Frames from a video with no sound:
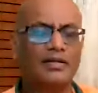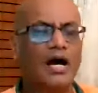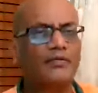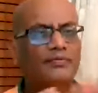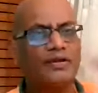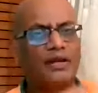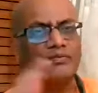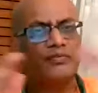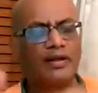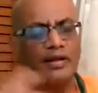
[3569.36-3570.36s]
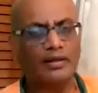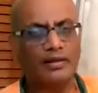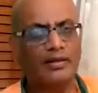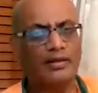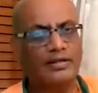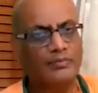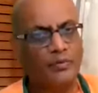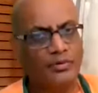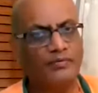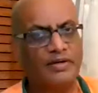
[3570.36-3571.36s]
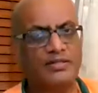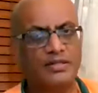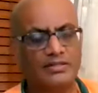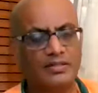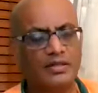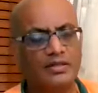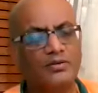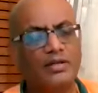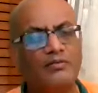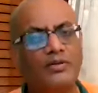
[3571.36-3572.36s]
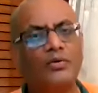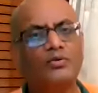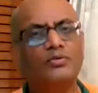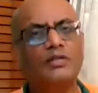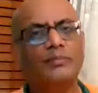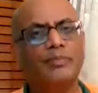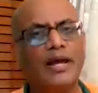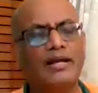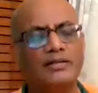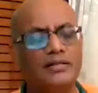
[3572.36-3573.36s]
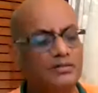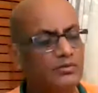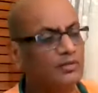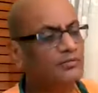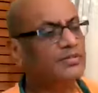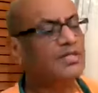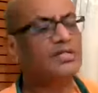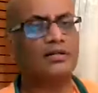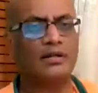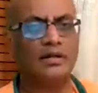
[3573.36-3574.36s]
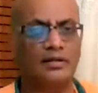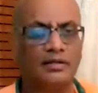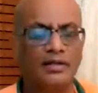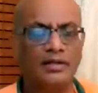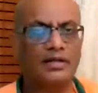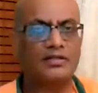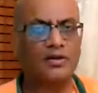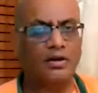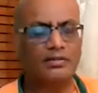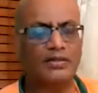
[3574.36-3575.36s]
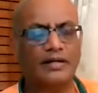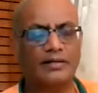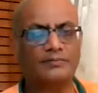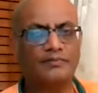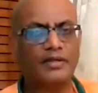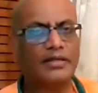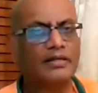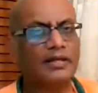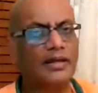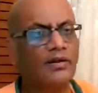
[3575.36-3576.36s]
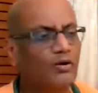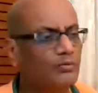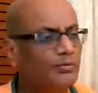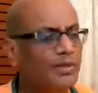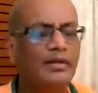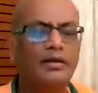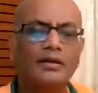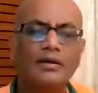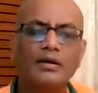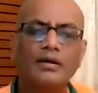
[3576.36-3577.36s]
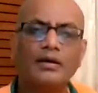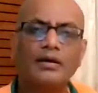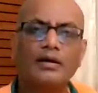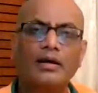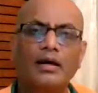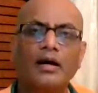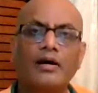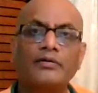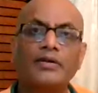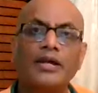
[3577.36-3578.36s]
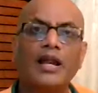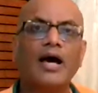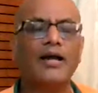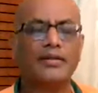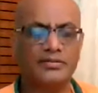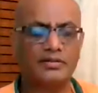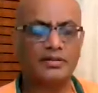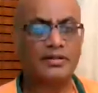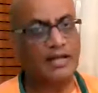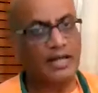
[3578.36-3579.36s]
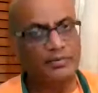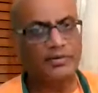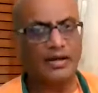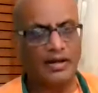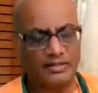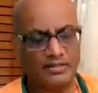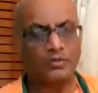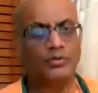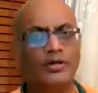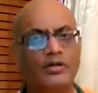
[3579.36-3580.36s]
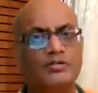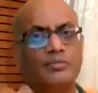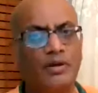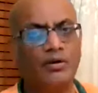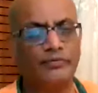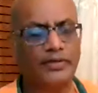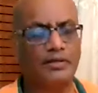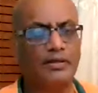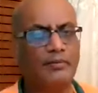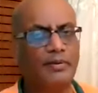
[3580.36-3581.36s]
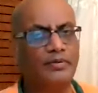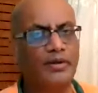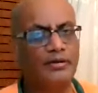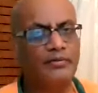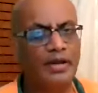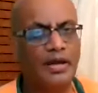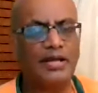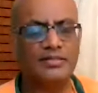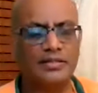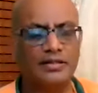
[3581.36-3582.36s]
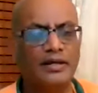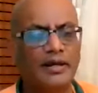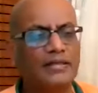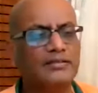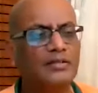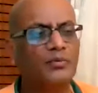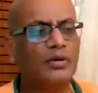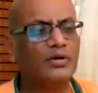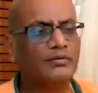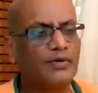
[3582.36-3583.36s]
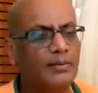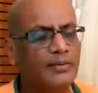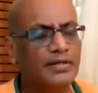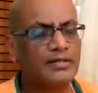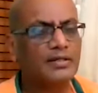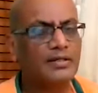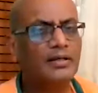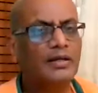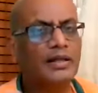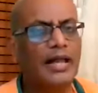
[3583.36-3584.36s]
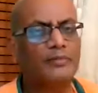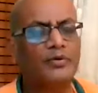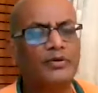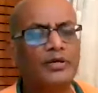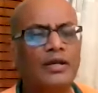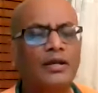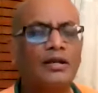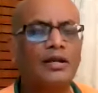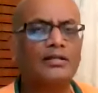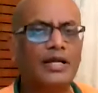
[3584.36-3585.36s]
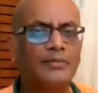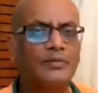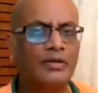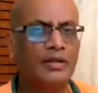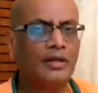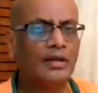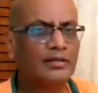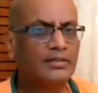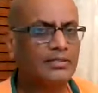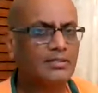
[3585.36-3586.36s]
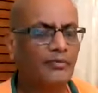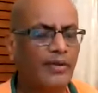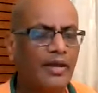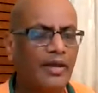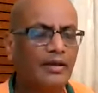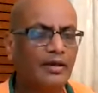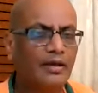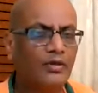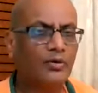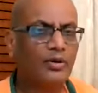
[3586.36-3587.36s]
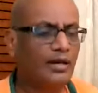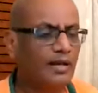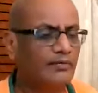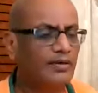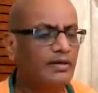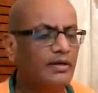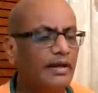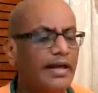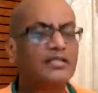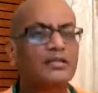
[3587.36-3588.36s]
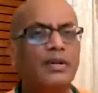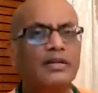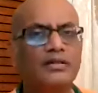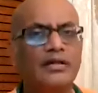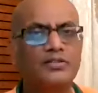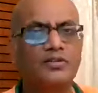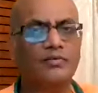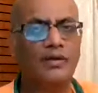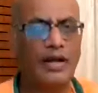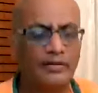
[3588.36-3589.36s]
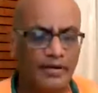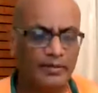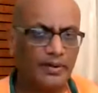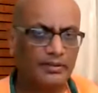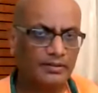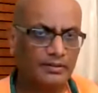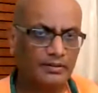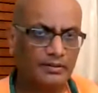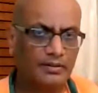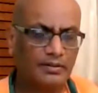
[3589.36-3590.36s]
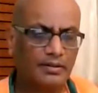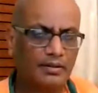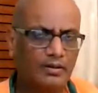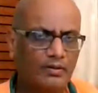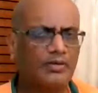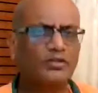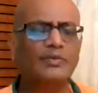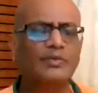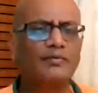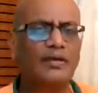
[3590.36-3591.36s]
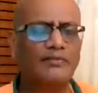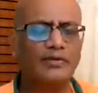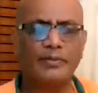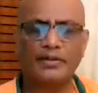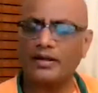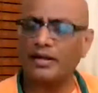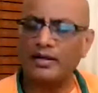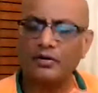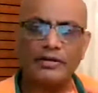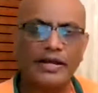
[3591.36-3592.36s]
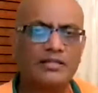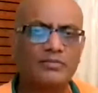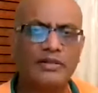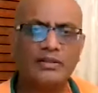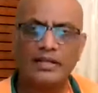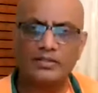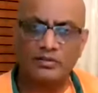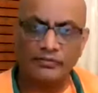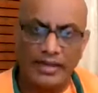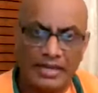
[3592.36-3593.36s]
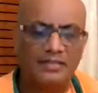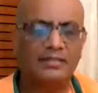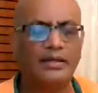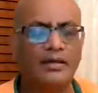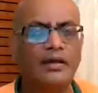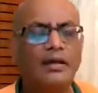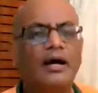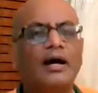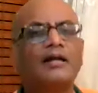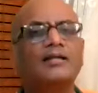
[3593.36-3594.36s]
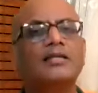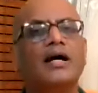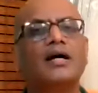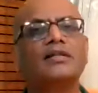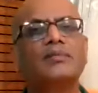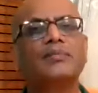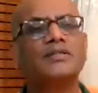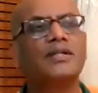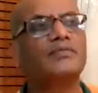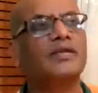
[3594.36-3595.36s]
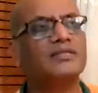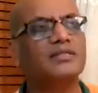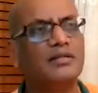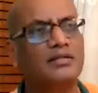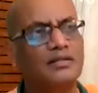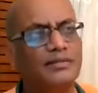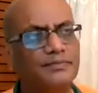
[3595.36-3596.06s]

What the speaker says: After inferring, it motivates us. So that we go through that practice to that Vishishta Jnana. It's not that it cannot be realized. It can be realized, though you cannot speak of it, but you can realize it. As in the word of Ramakrishna, kamon ghi na jamon ghi. Just the way you can never explain the taste of clarified butter. What to speak of clarified butter? I cannot explain the taste of anything unless the other person have tasted it.